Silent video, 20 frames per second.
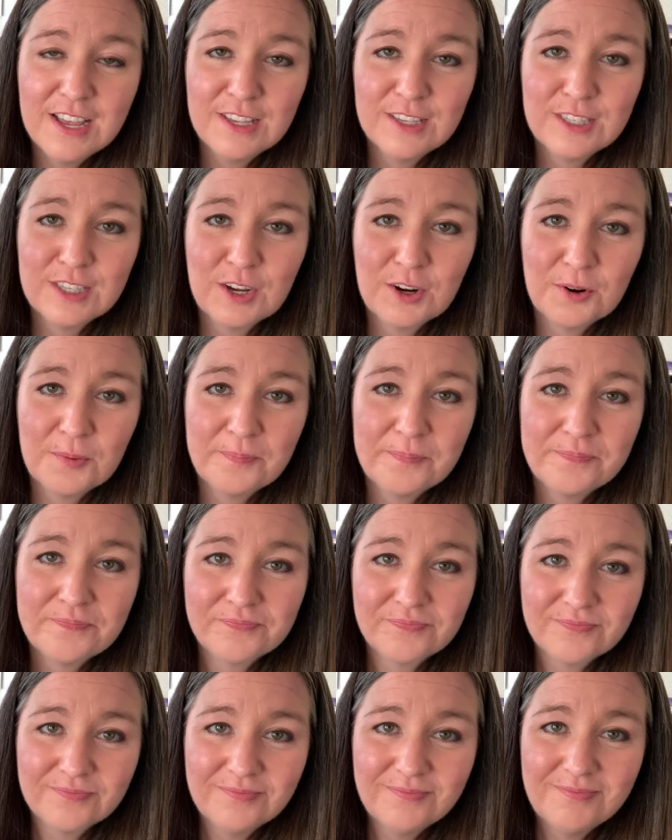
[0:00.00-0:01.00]
So
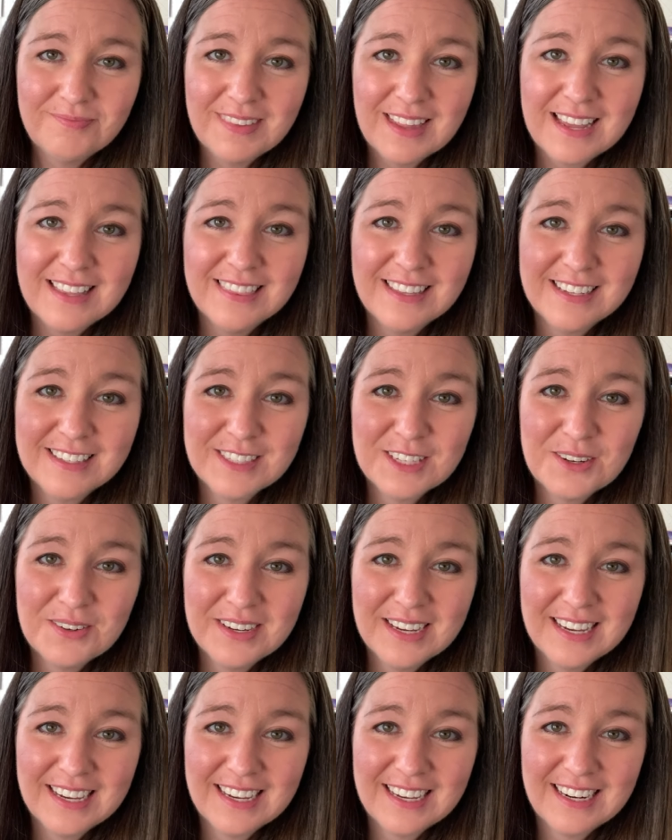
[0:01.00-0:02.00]
let's go
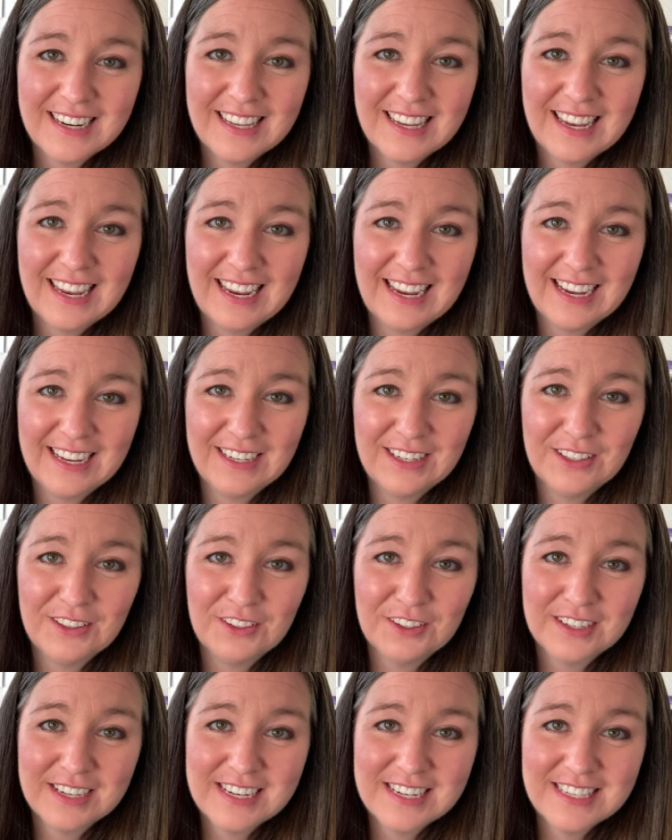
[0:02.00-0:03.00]
ahead and
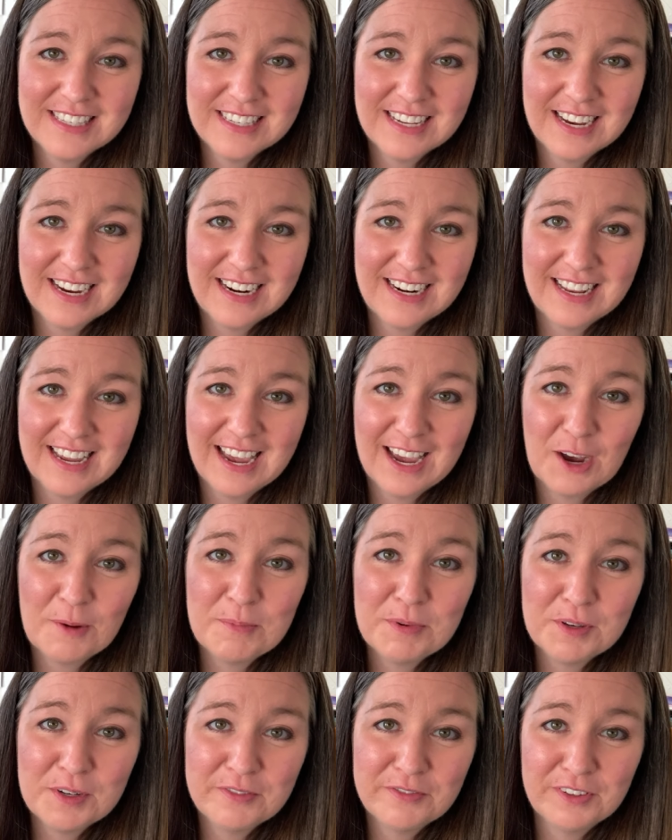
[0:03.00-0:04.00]
look inside at how
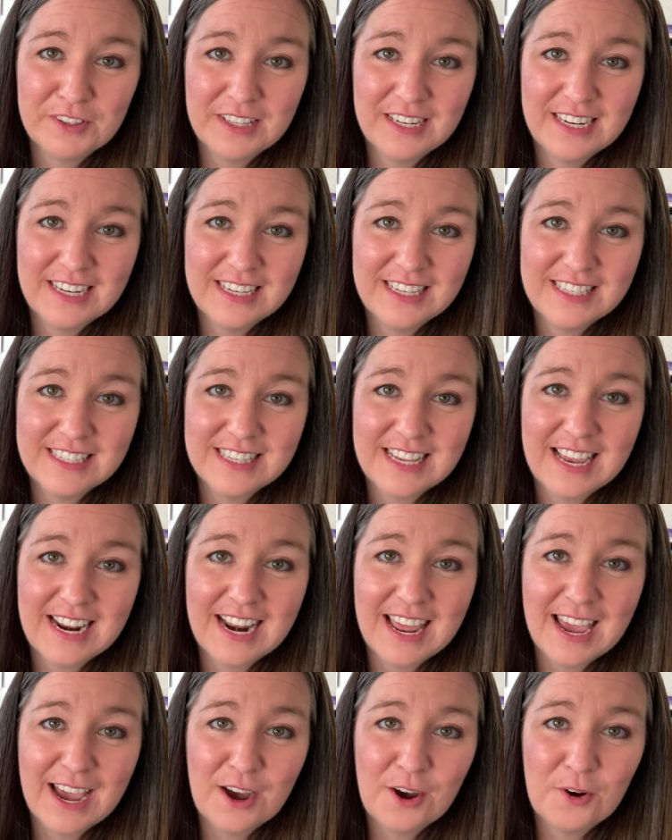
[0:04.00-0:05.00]
beautiful it is and
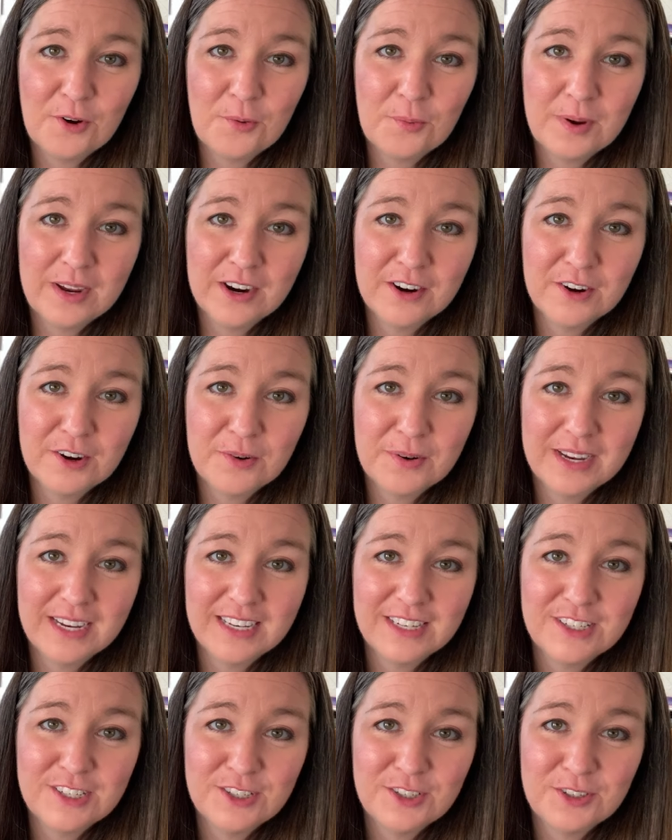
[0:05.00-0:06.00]
how we are
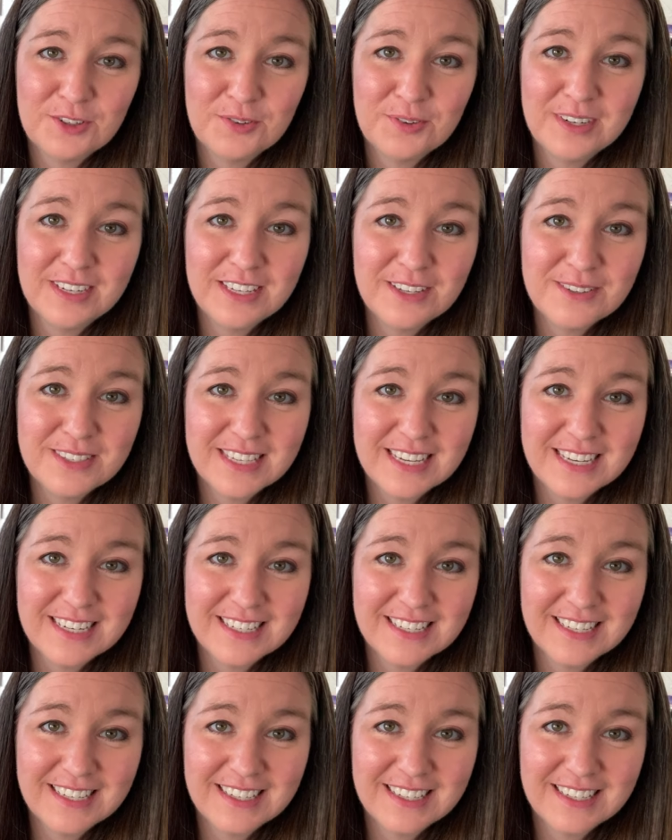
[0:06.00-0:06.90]
going to use it.